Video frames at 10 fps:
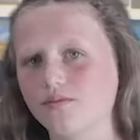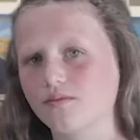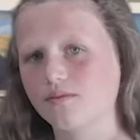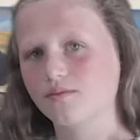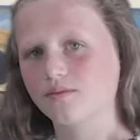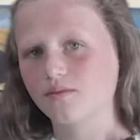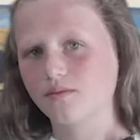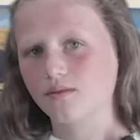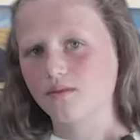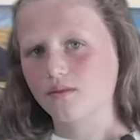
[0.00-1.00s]

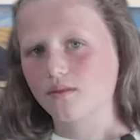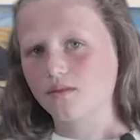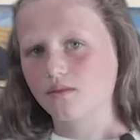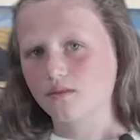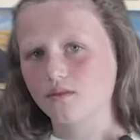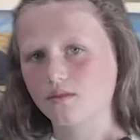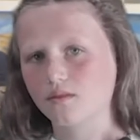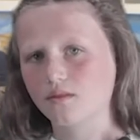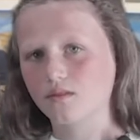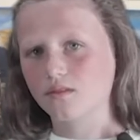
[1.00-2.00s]
Now you
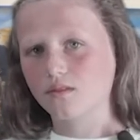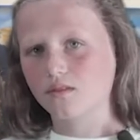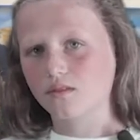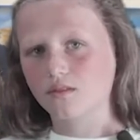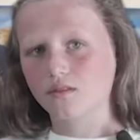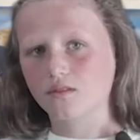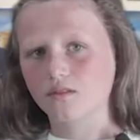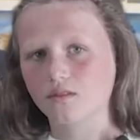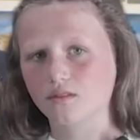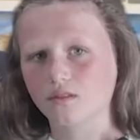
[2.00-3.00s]
understand how she has
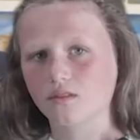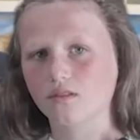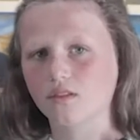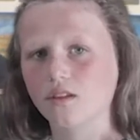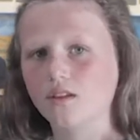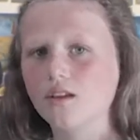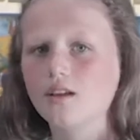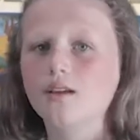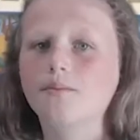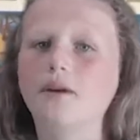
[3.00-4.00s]
been feeling.
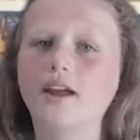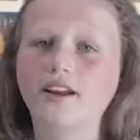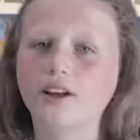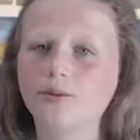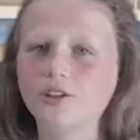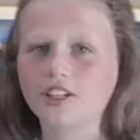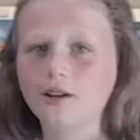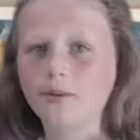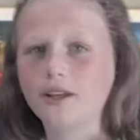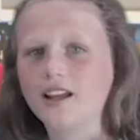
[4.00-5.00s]
Man, I wish
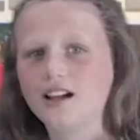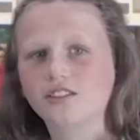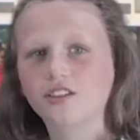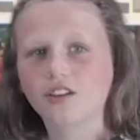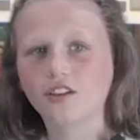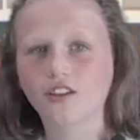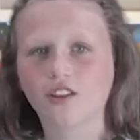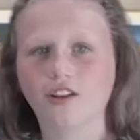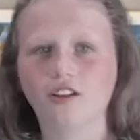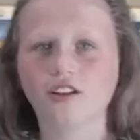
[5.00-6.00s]
I'd been nicer
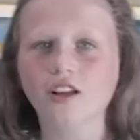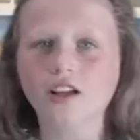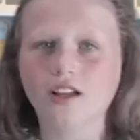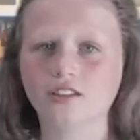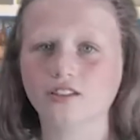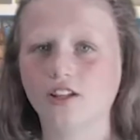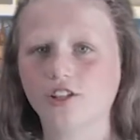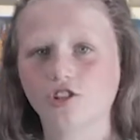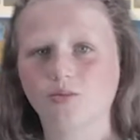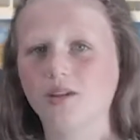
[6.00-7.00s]
earlier, and the
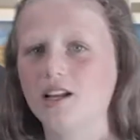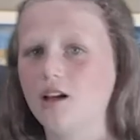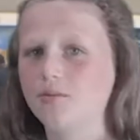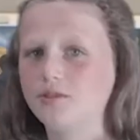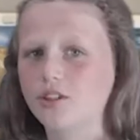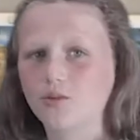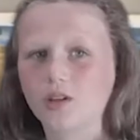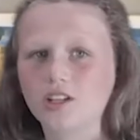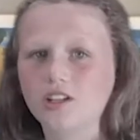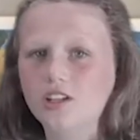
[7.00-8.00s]
lunchroom and helped her
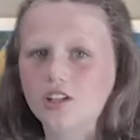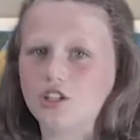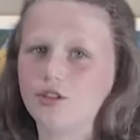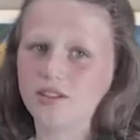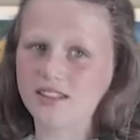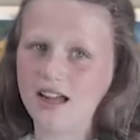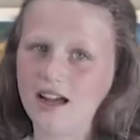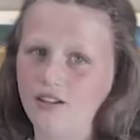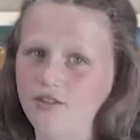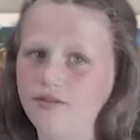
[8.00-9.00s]
when she was
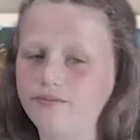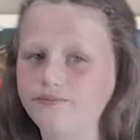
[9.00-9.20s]
down.